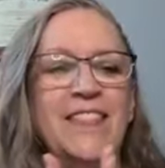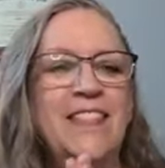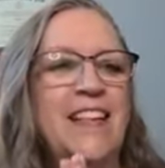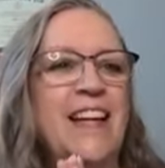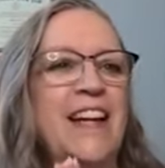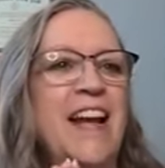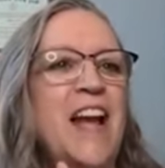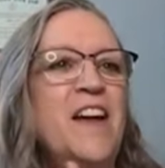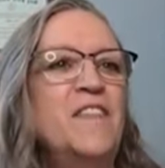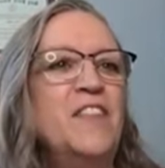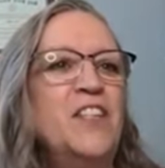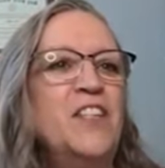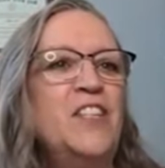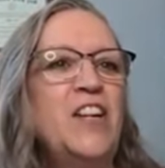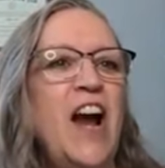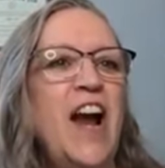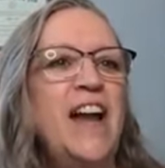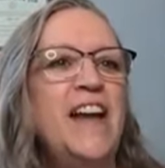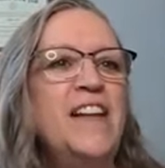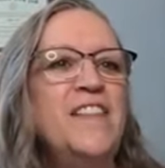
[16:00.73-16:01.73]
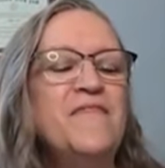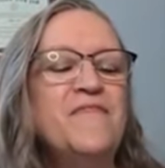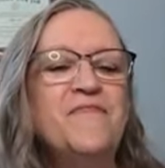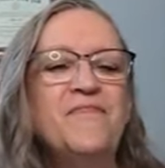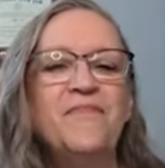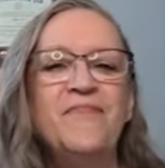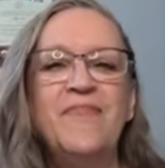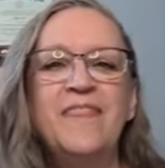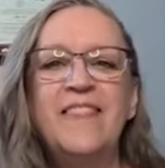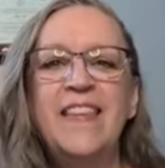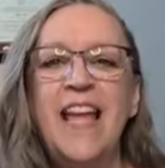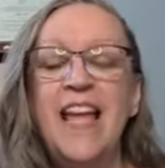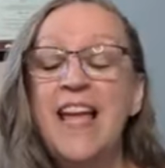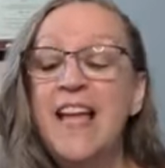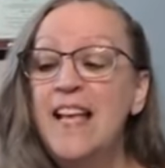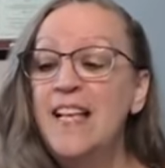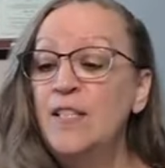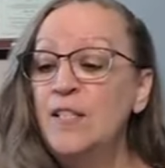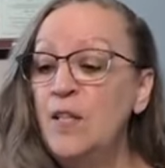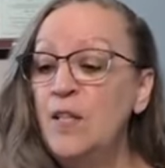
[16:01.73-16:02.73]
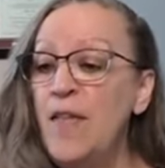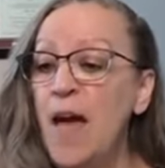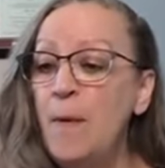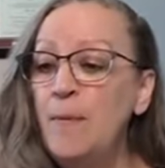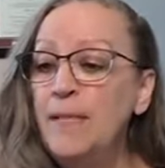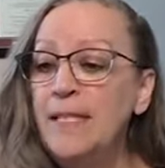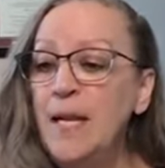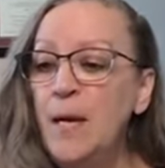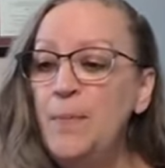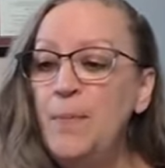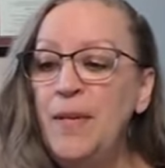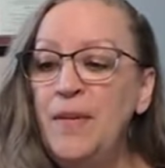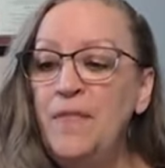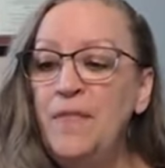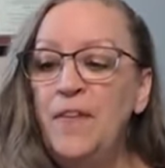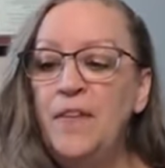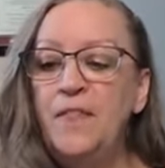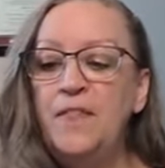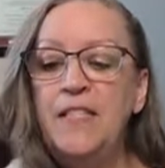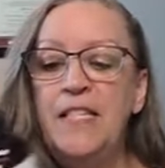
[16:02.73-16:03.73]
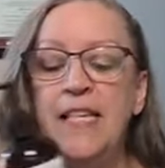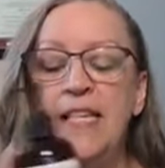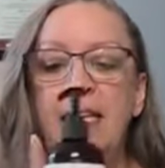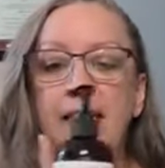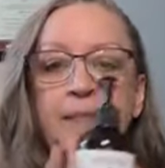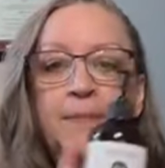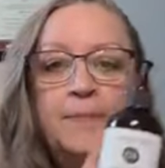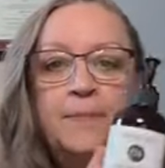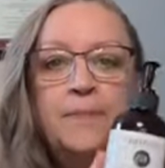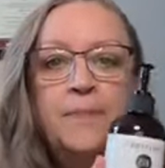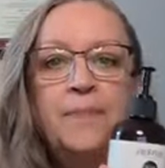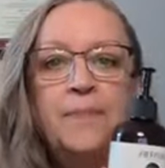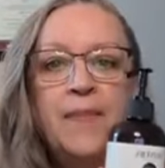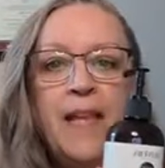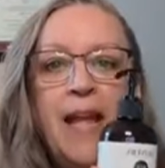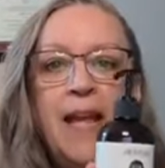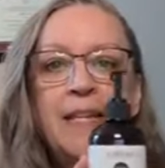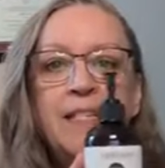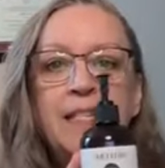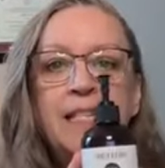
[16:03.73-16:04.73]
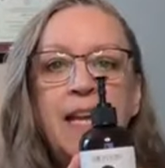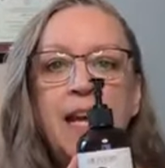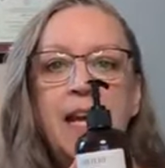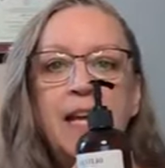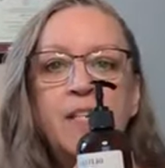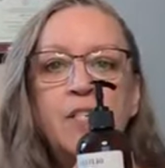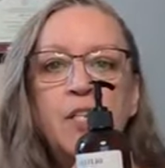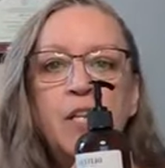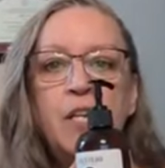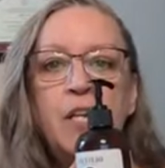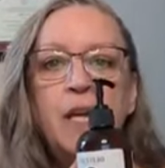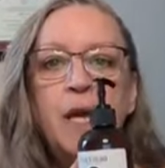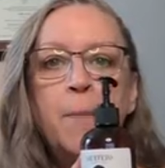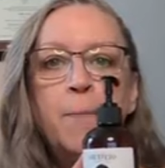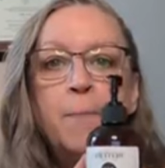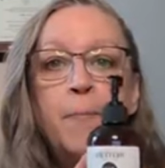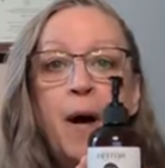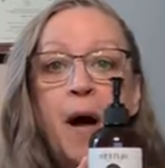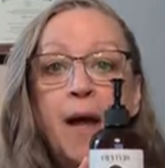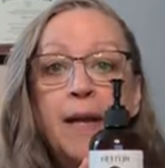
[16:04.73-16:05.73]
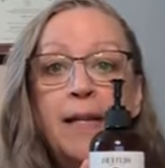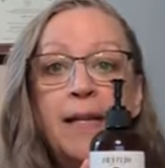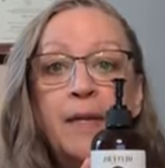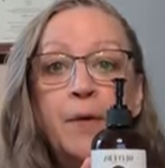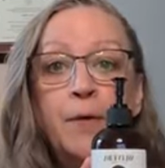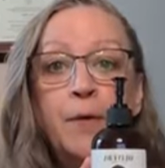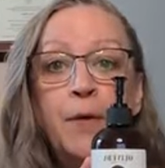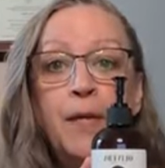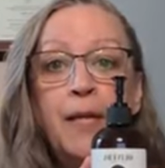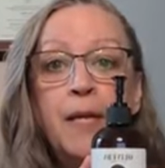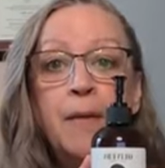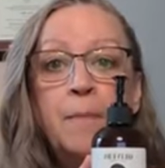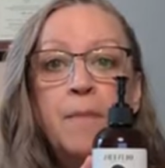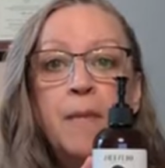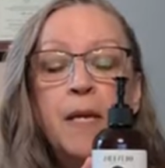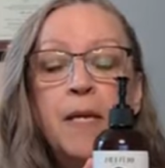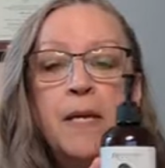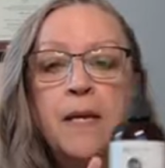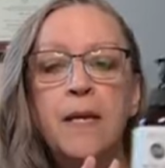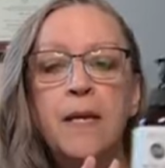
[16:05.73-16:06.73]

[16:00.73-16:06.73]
Gonna have to try it. So that was our B15 Anti-Aging Body Cream.